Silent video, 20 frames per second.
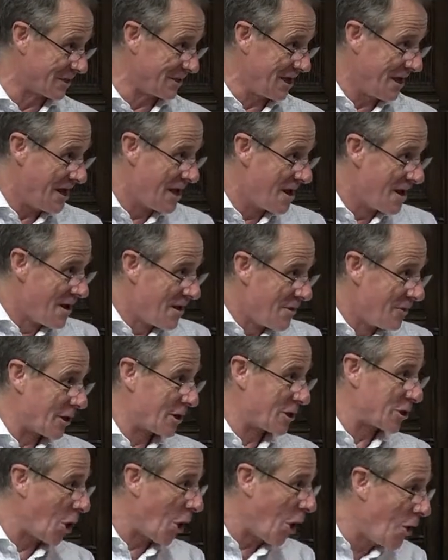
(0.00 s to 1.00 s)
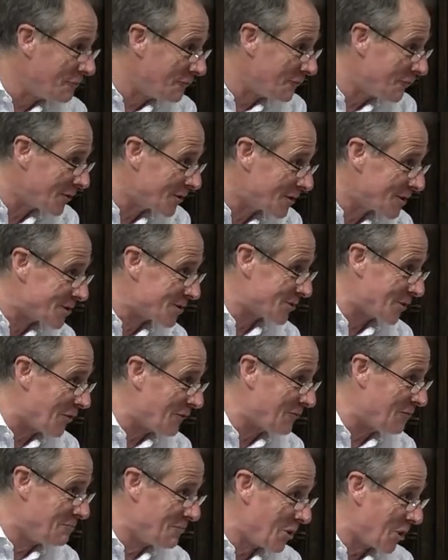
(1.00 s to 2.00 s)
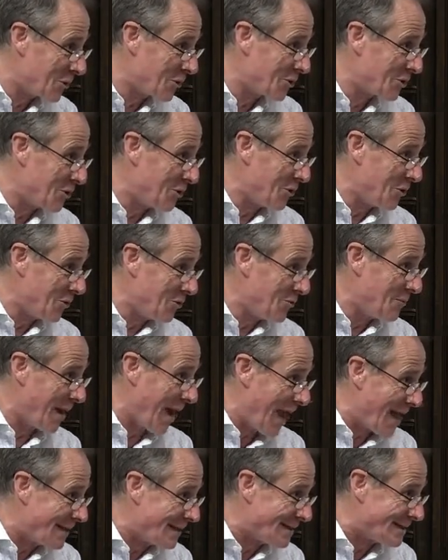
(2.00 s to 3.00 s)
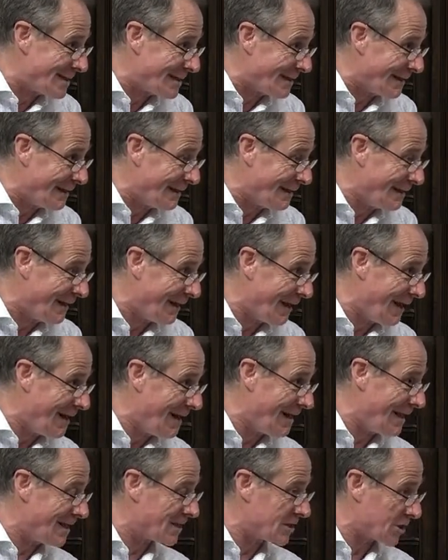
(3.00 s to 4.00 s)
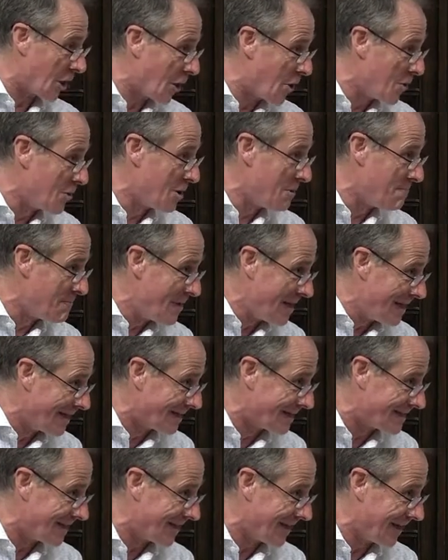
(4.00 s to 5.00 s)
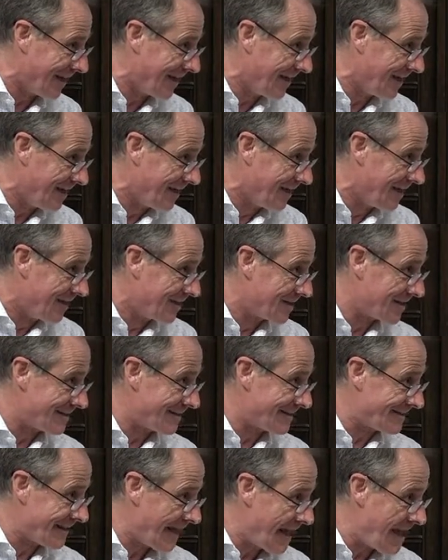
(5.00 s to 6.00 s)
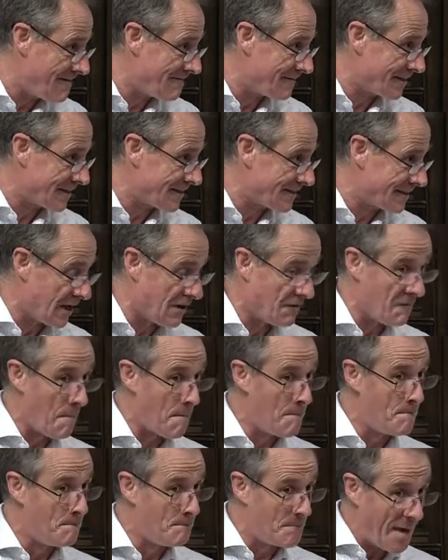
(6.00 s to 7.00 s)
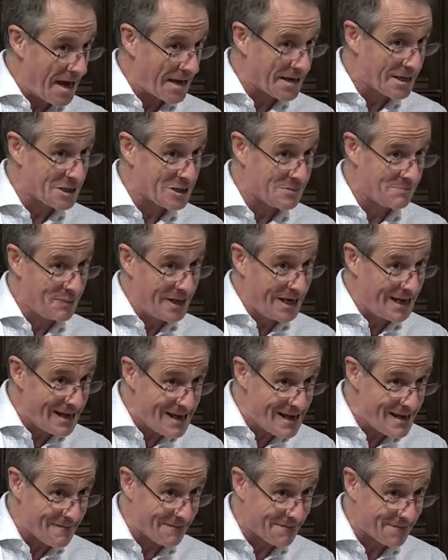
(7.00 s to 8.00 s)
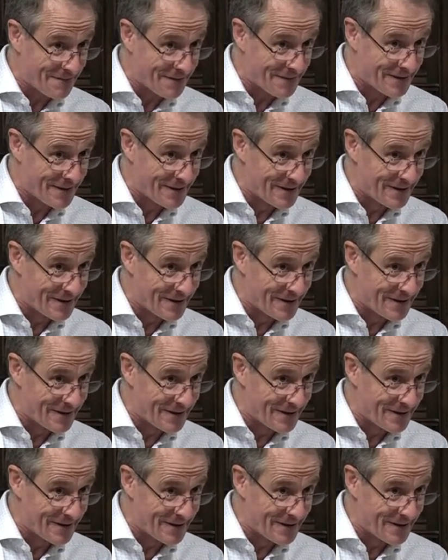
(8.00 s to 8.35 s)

The, the confidence of modern humanity in its own ability to save itself beggars belief,